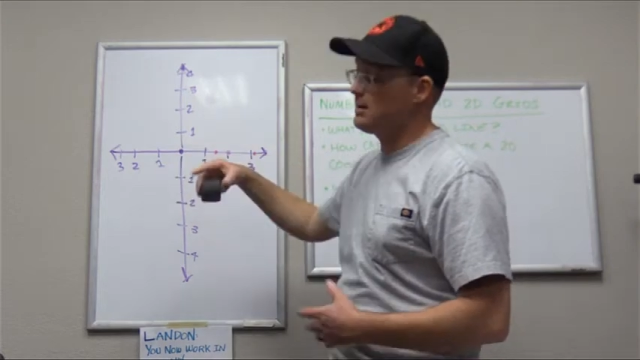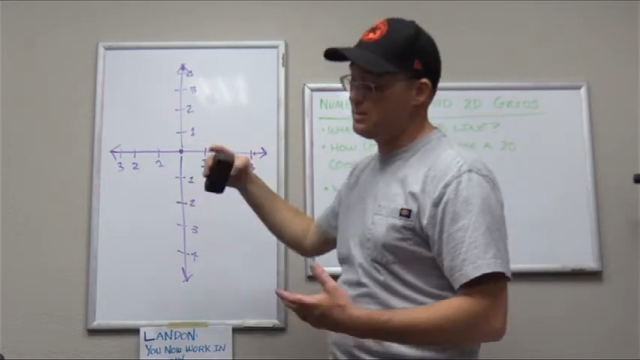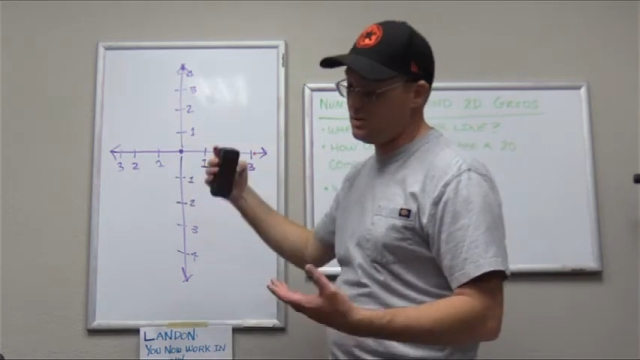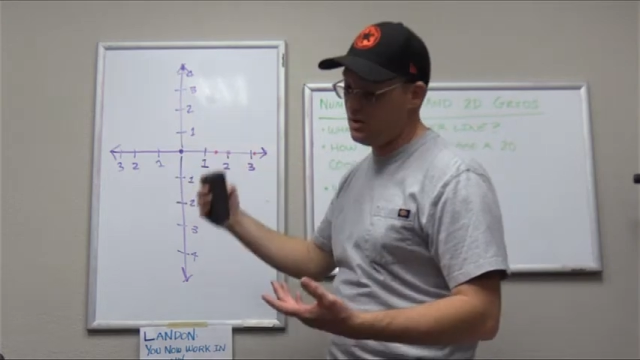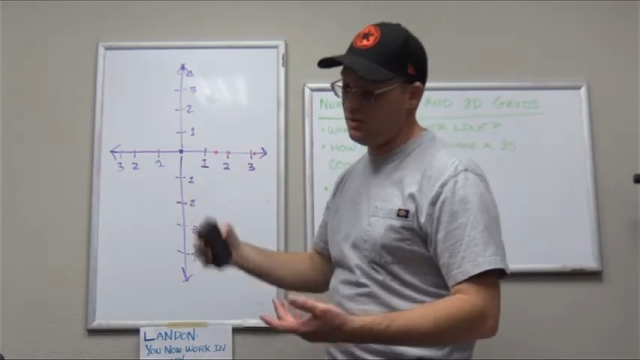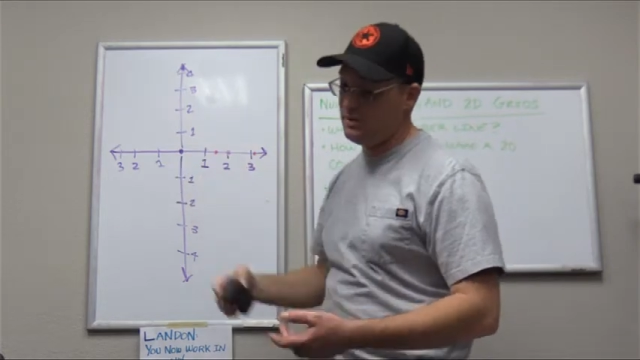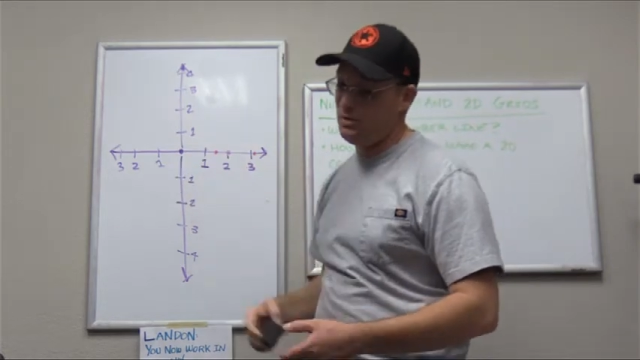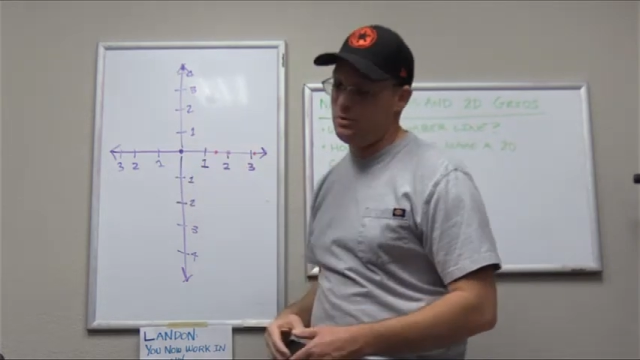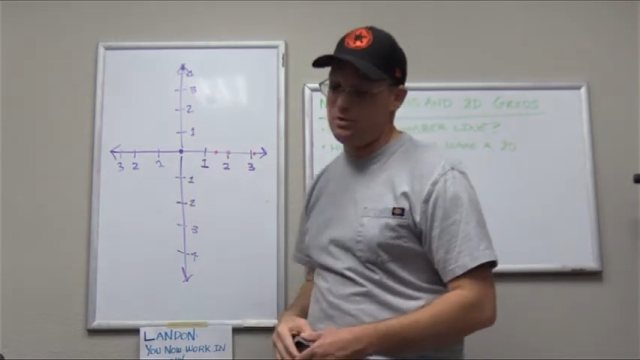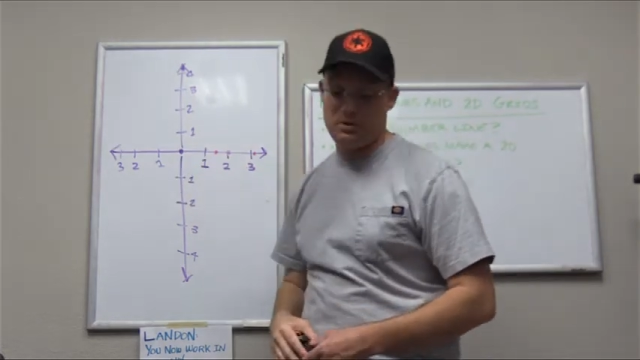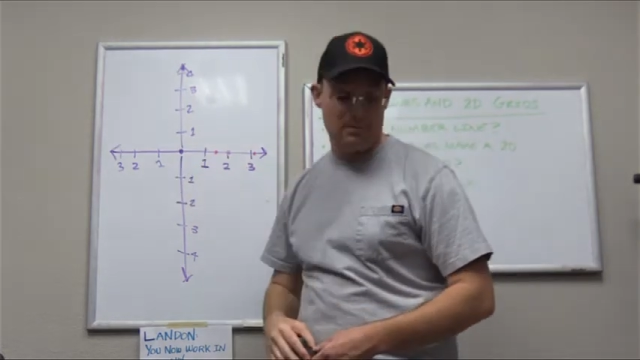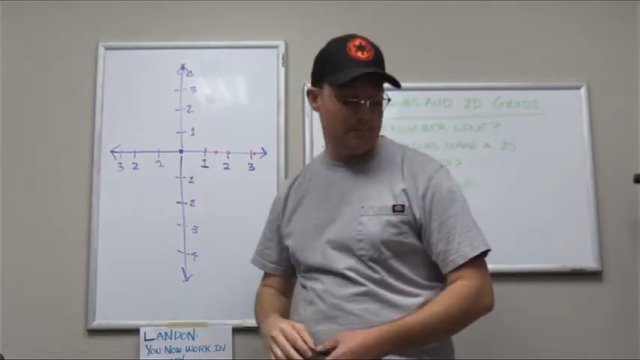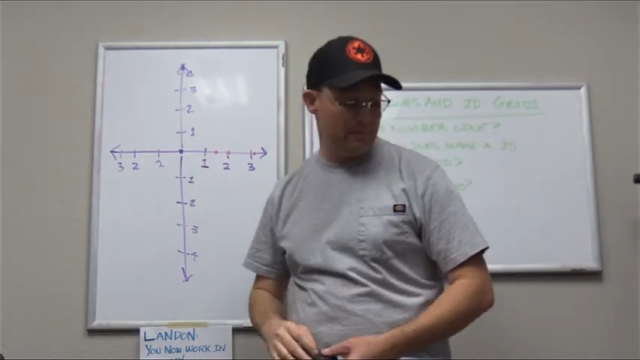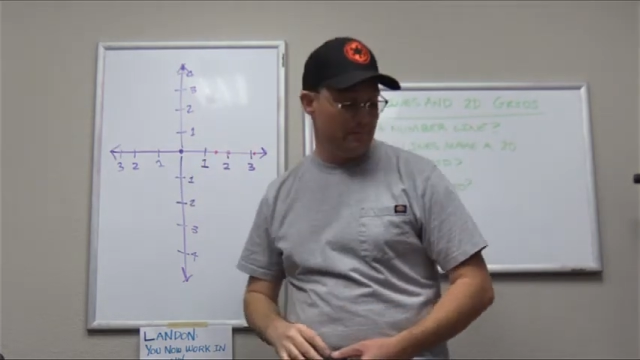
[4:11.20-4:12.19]
is called the
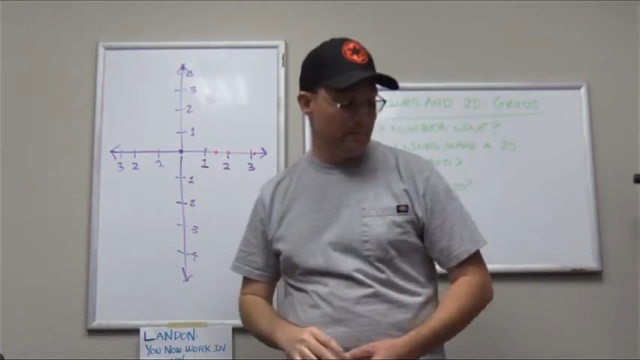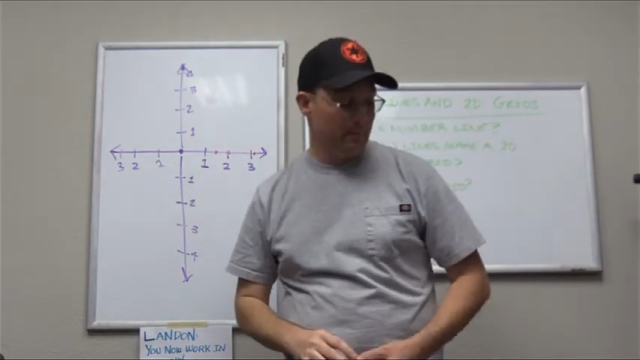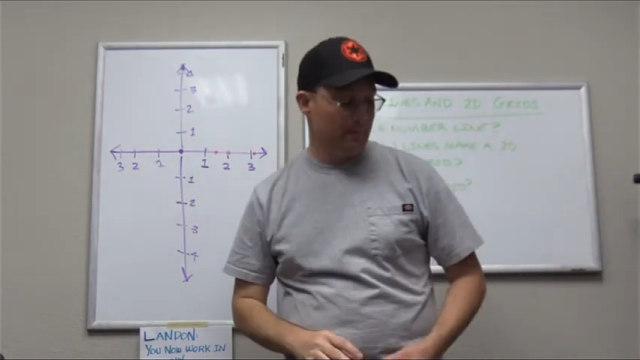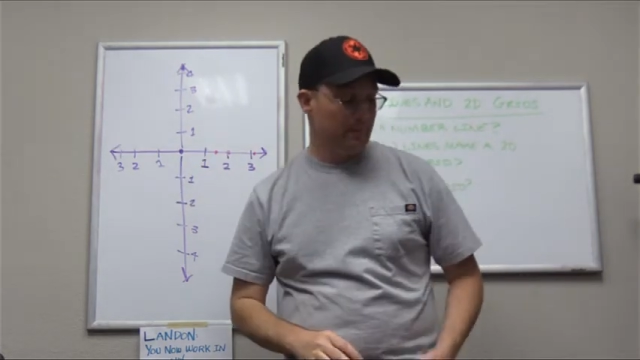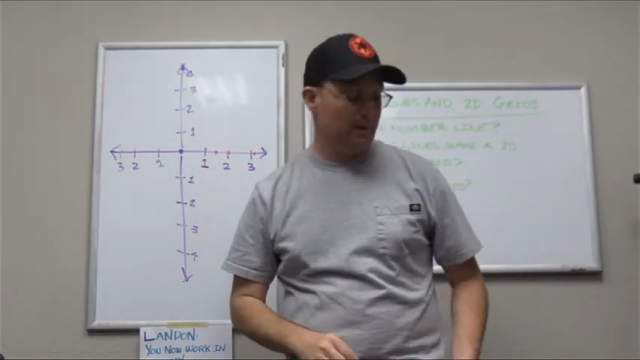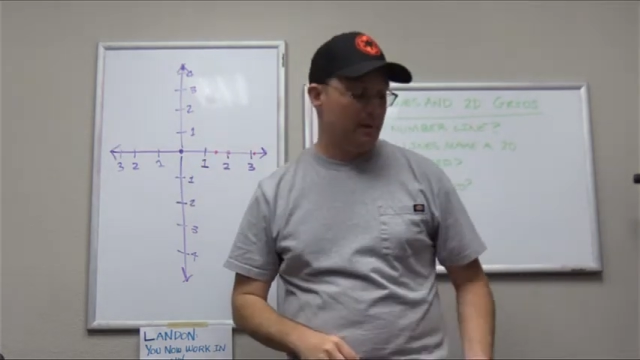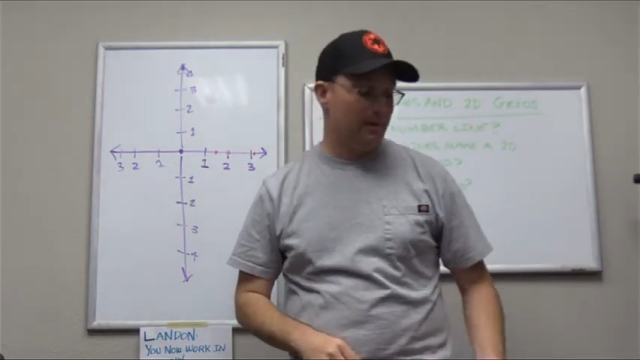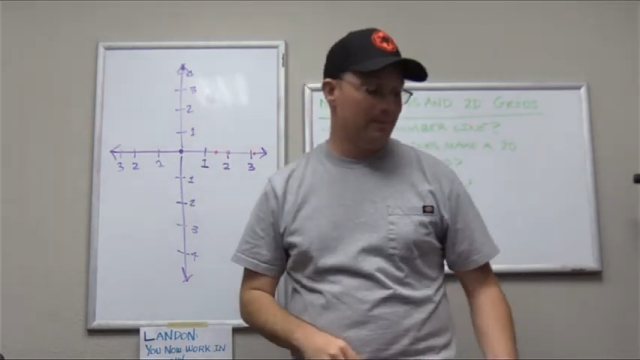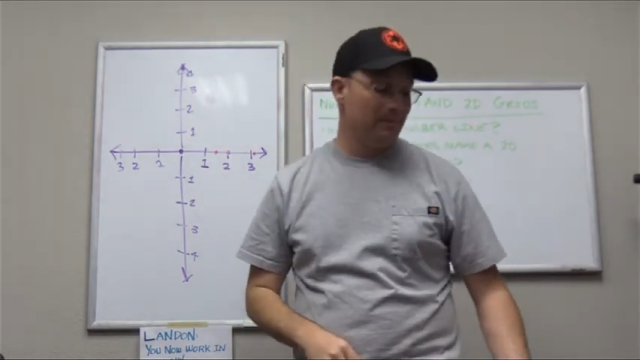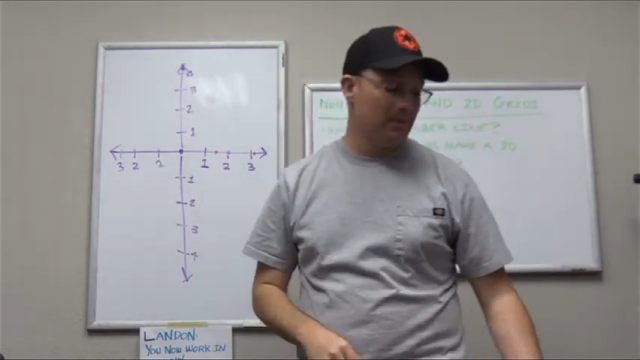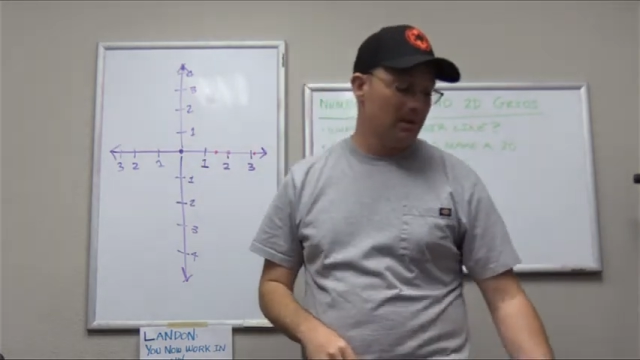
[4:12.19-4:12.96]
origin. Okay?